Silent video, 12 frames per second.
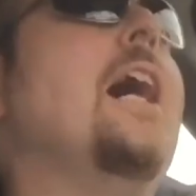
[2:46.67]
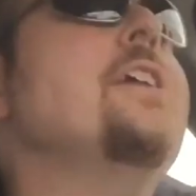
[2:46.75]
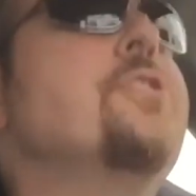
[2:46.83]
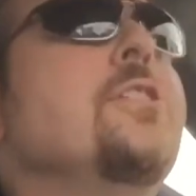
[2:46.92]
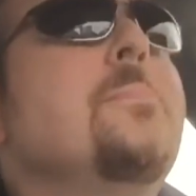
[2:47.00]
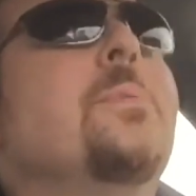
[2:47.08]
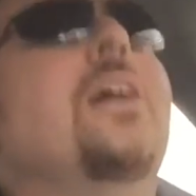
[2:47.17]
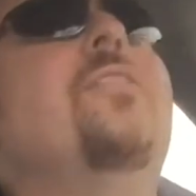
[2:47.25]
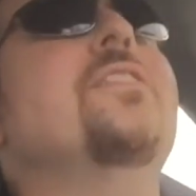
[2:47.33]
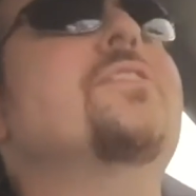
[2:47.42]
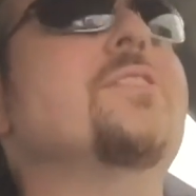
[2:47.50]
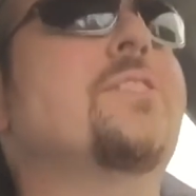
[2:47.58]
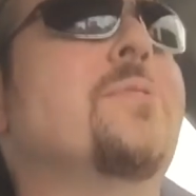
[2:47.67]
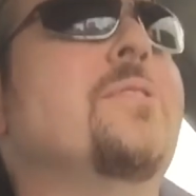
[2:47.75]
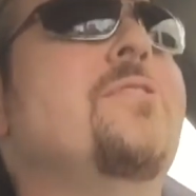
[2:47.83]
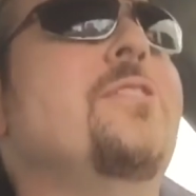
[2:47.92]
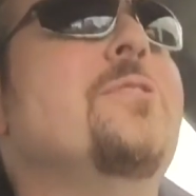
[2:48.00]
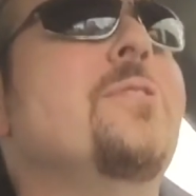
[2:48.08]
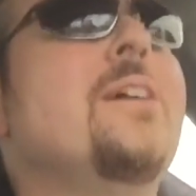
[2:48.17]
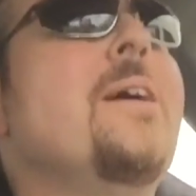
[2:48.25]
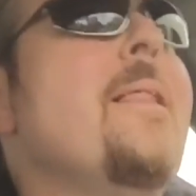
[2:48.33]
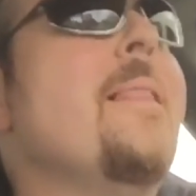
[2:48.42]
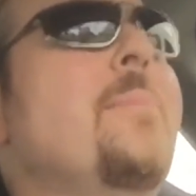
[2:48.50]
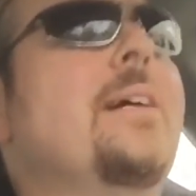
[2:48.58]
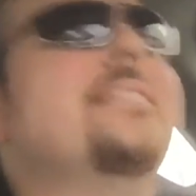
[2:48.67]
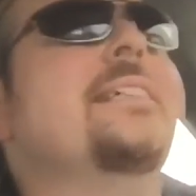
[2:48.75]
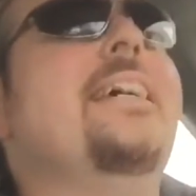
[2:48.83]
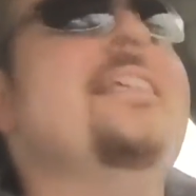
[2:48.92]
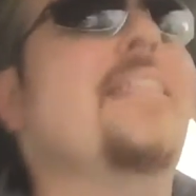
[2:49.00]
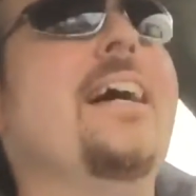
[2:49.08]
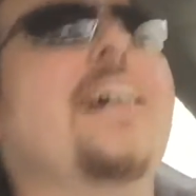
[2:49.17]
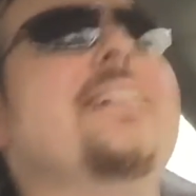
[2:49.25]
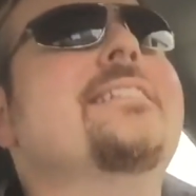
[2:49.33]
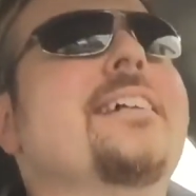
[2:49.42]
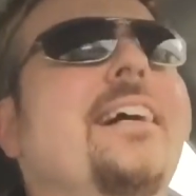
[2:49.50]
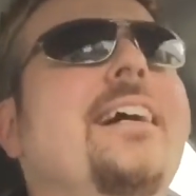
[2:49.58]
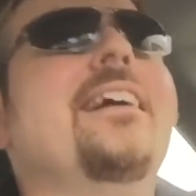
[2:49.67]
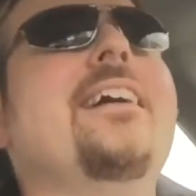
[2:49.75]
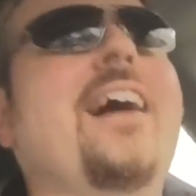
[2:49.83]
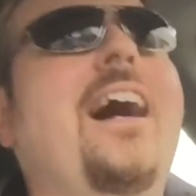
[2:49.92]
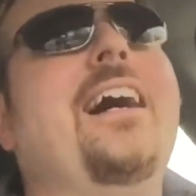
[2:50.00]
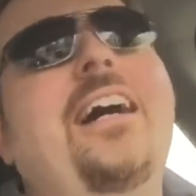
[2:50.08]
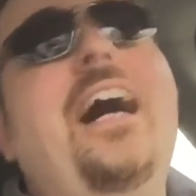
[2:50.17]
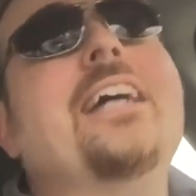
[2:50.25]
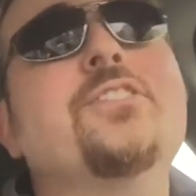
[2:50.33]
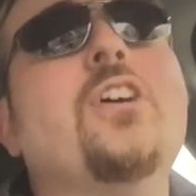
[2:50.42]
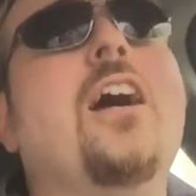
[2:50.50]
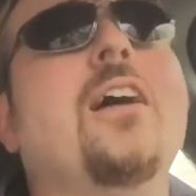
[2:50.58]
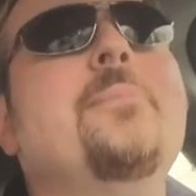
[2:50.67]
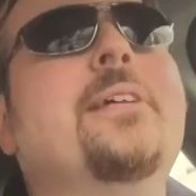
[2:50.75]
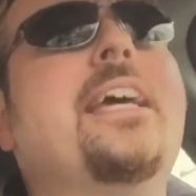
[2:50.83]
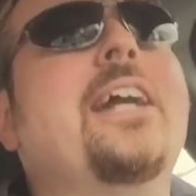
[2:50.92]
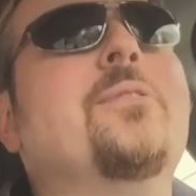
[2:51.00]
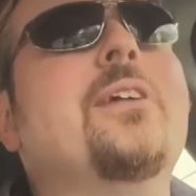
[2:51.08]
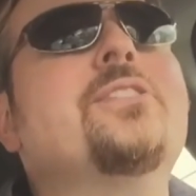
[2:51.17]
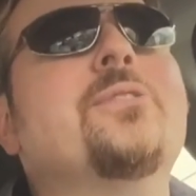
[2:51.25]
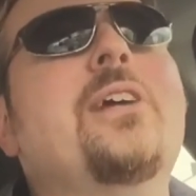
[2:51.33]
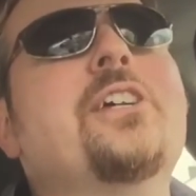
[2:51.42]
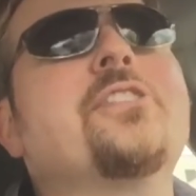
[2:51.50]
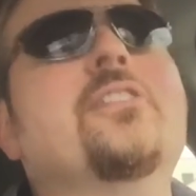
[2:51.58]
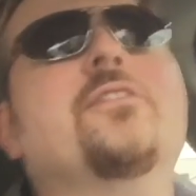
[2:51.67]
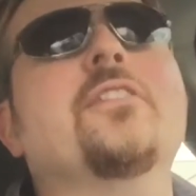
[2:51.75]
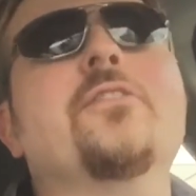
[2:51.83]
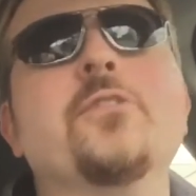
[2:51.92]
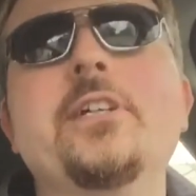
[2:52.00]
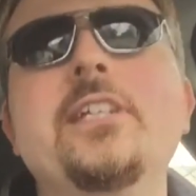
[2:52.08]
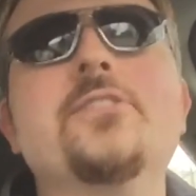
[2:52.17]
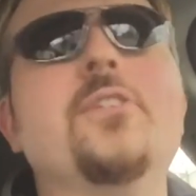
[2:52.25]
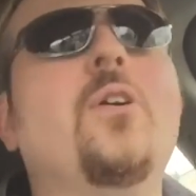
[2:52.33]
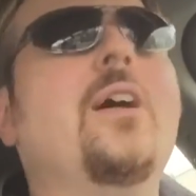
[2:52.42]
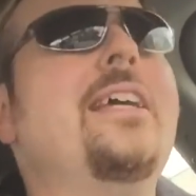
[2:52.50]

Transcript: I should preface this review by saying that I saw Mechanic Resurrection for free, so